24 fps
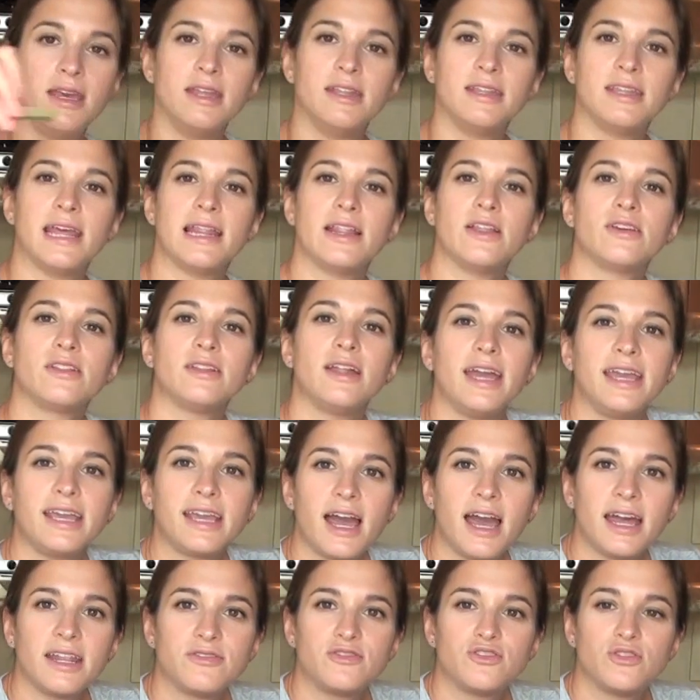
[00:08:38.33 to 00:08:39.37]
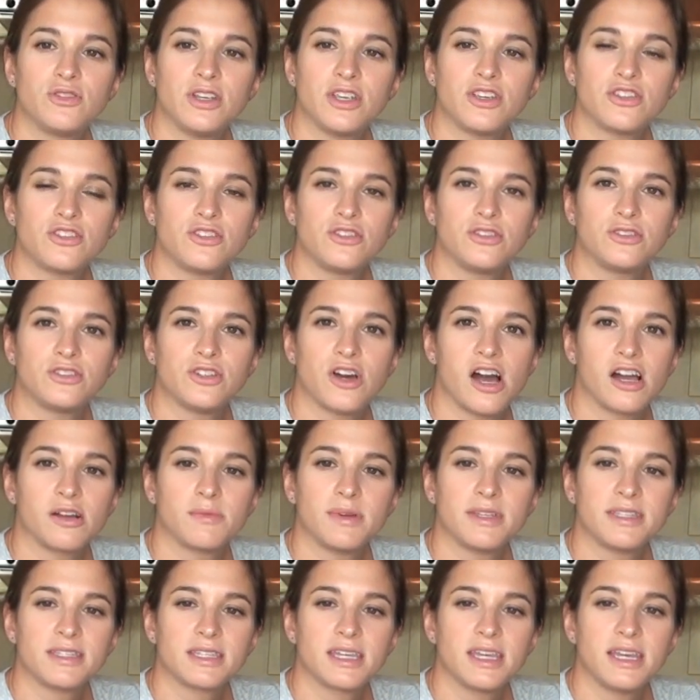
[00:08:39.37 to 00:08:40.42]
They look like kind of traditional dog
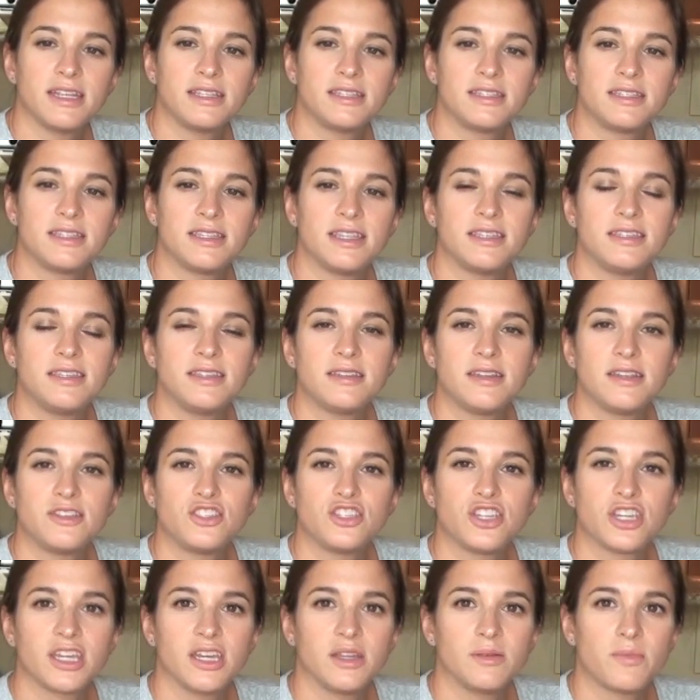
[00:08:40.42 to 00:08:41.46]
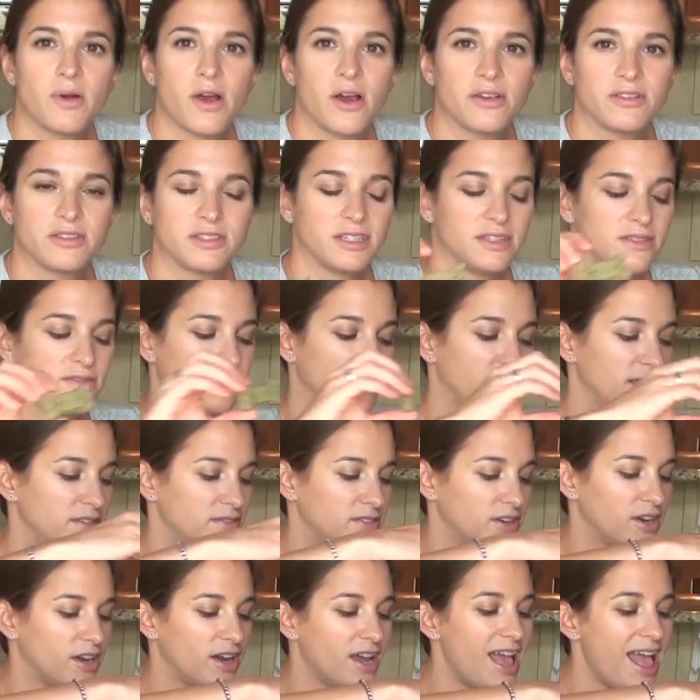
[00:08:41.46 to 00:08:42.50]
biscuits. This is a chicken parsley
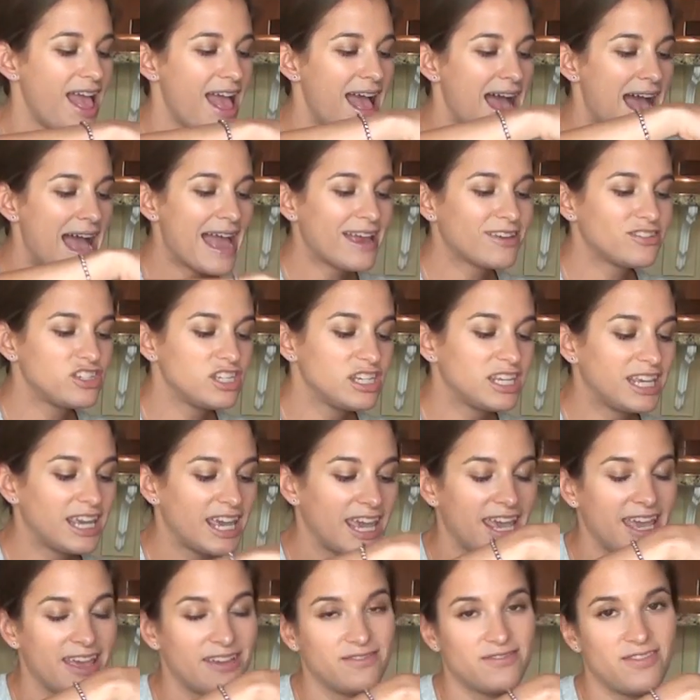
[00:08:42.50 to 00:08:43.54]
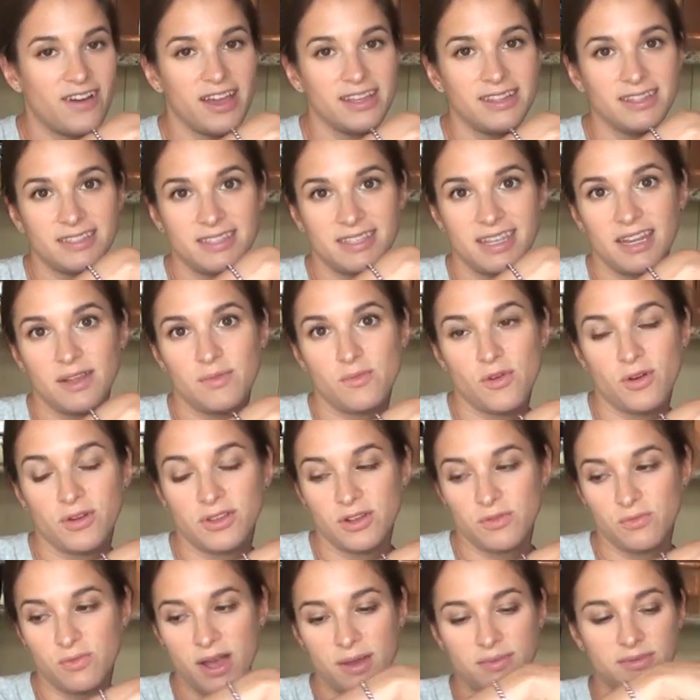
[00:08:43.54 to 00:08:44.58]
flavor. I actually can't find this anymore on
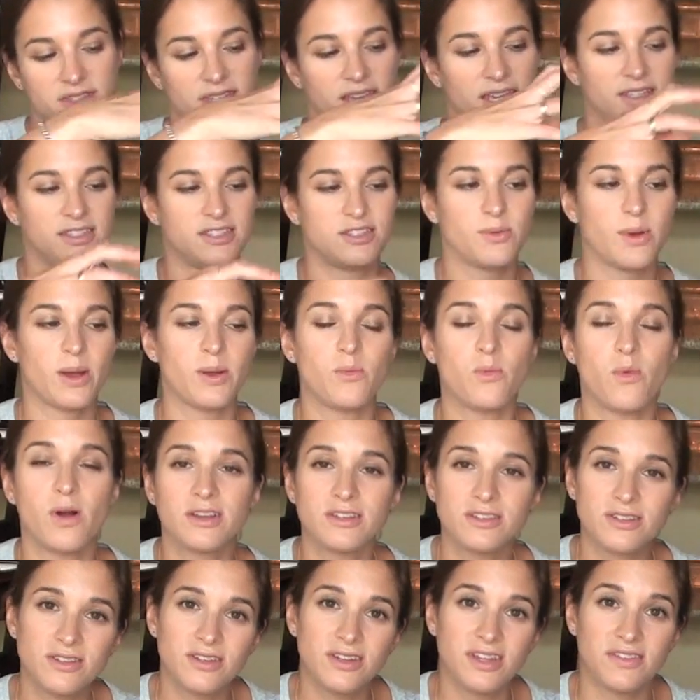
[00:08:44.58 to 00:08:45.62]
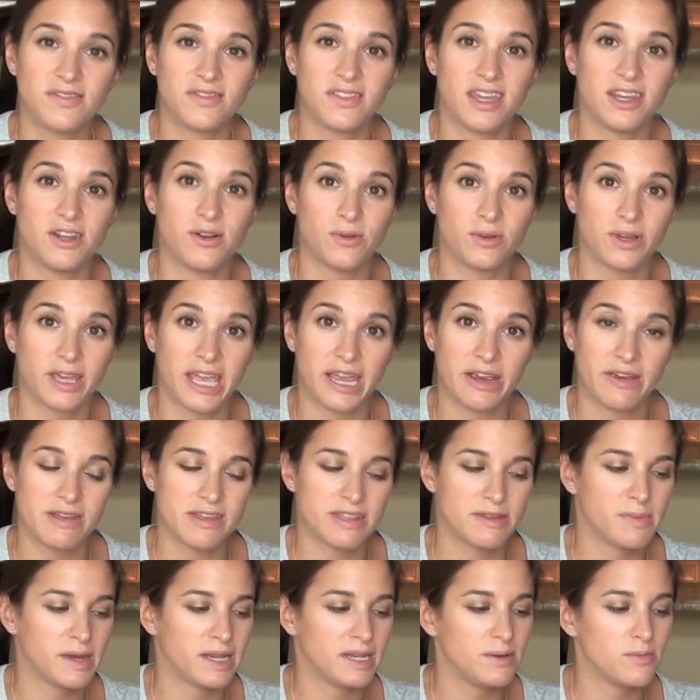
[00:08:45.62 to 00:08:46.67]
their website, so I wonder if they don't carry
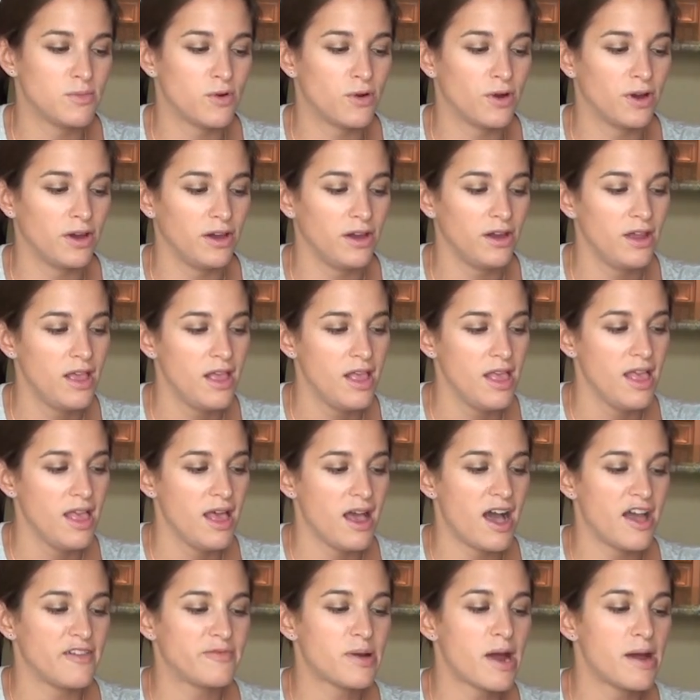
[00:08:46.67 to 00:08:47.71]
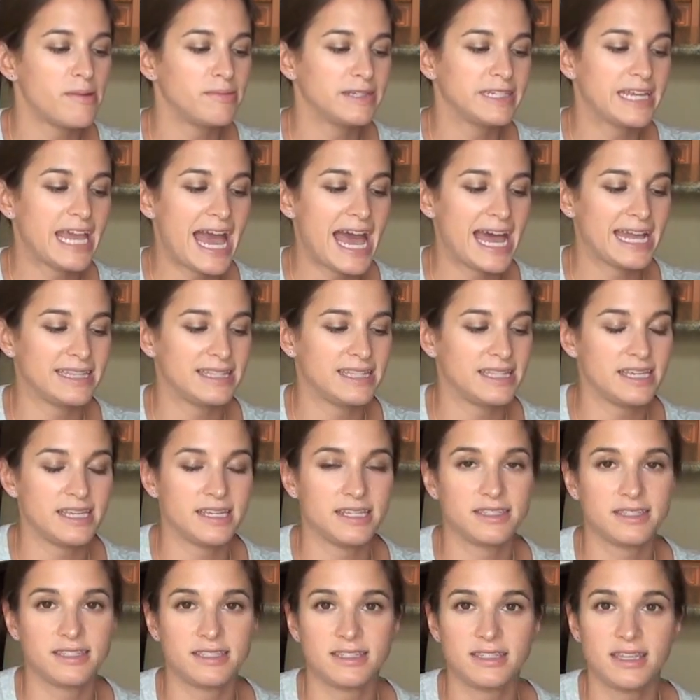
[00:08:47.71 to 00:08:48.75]
them anymore. I probably had
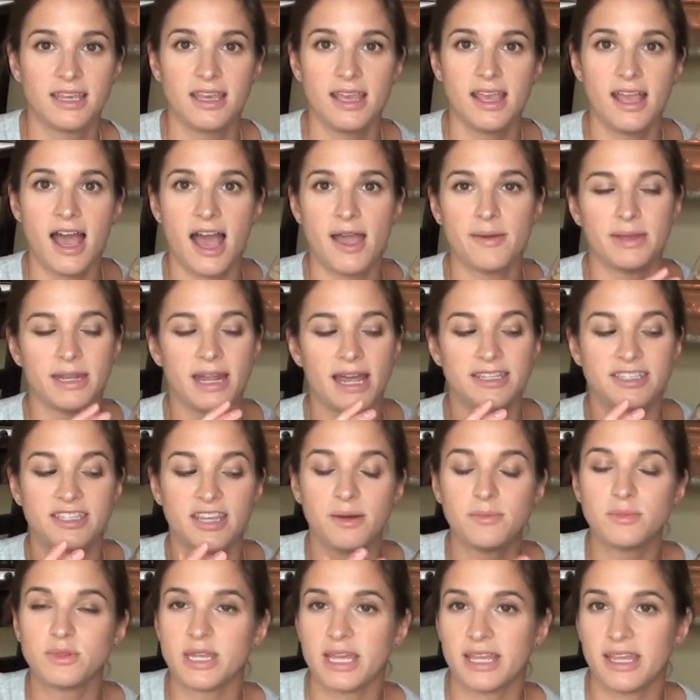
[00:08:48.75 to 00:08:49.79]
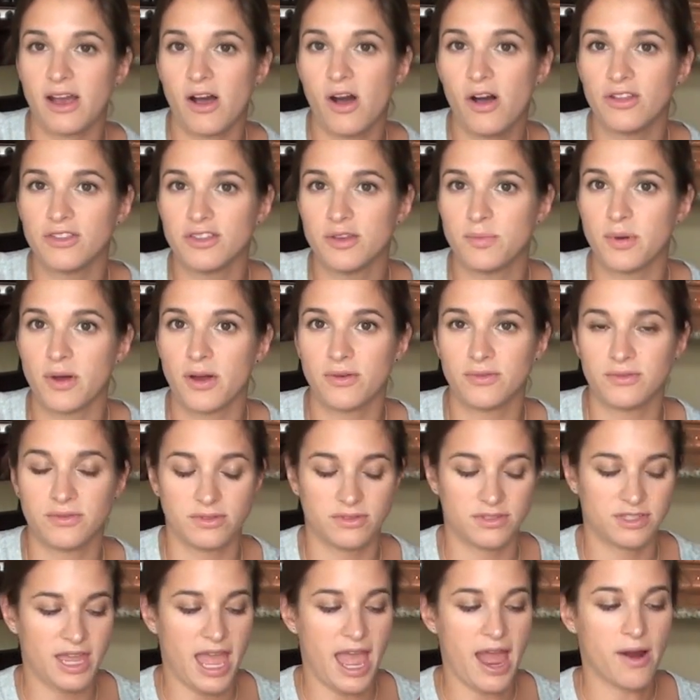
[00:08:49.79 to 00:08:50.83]
this, I dumped all the
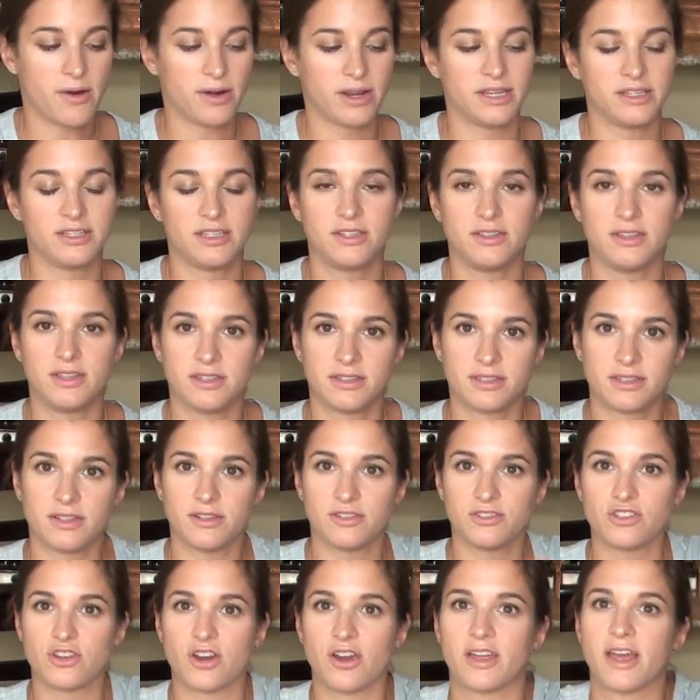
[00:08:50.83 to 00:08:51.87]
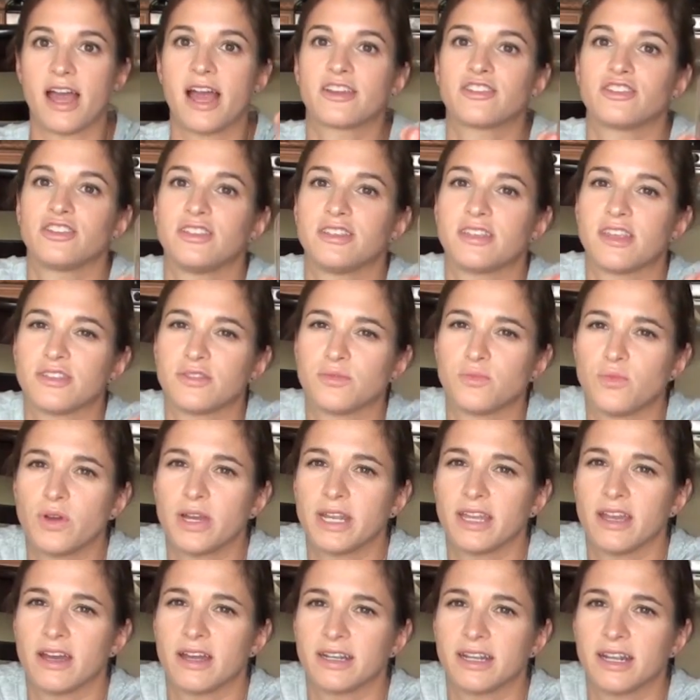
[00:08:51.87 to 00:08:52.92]
bones out into this little jar. It actually says
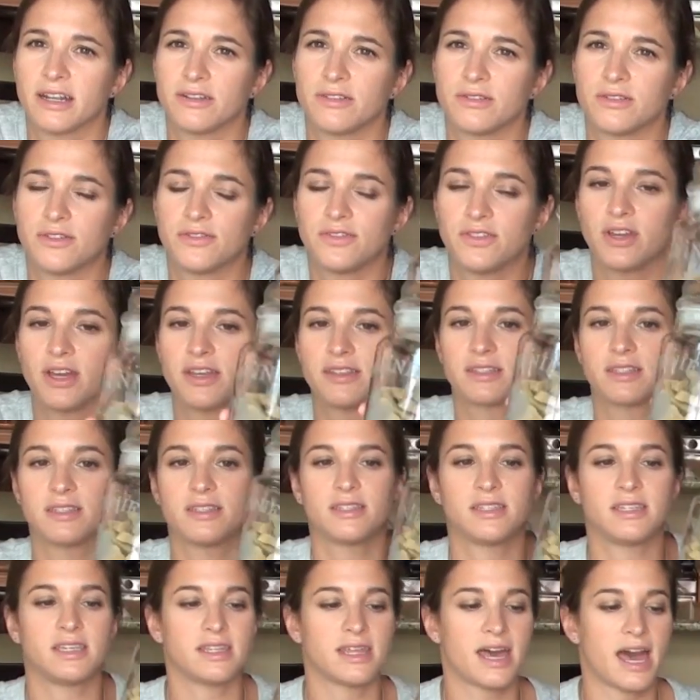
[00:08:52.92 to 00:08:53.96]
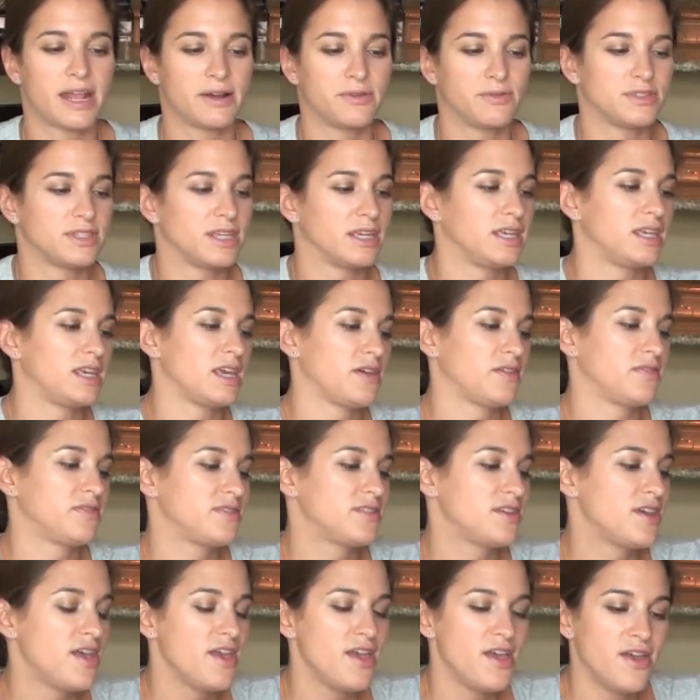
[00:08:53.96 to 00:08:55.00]
Winnie on it. I don't know if you guys can see that. It was a
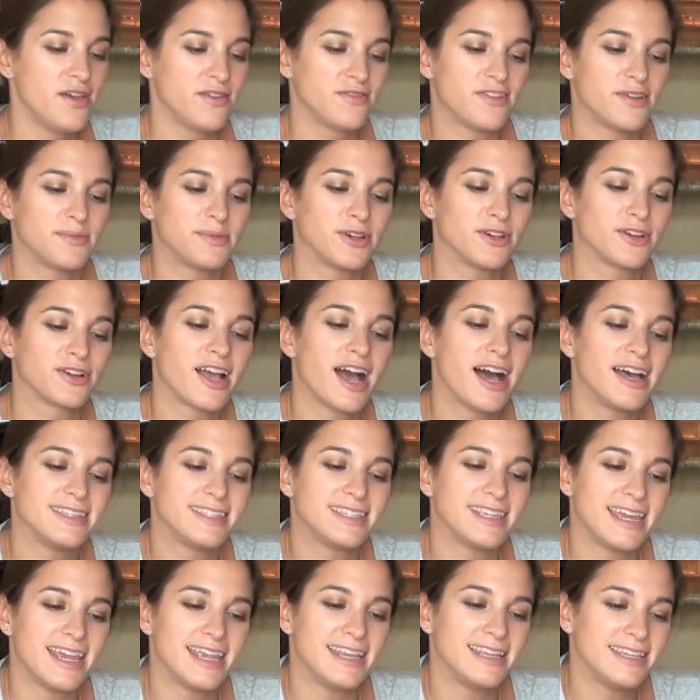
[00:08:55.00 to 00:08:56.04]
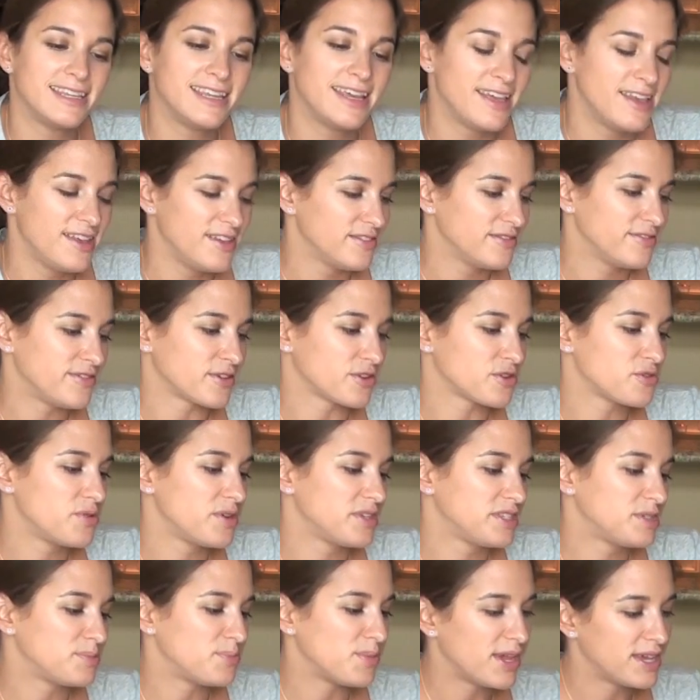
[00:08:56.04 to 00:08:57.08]
gift from her cousin for
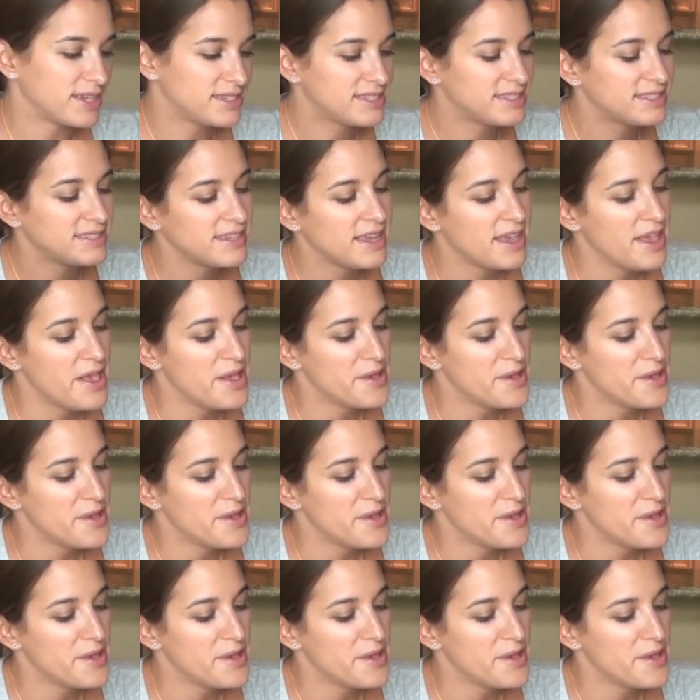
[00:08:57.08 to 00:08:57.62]
Christmas.